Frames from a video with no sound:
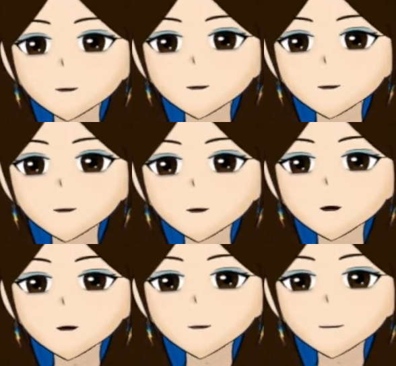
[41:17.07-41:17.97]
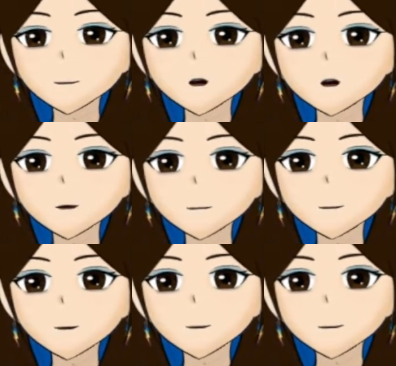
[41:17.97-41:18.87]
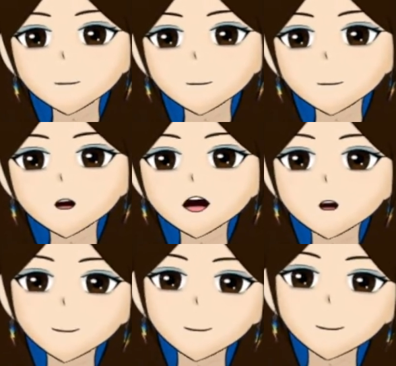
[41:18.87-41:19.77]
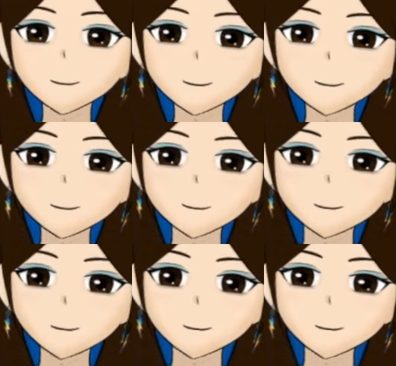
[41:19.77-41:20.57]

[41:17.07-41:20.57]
on my own on the bike only lane.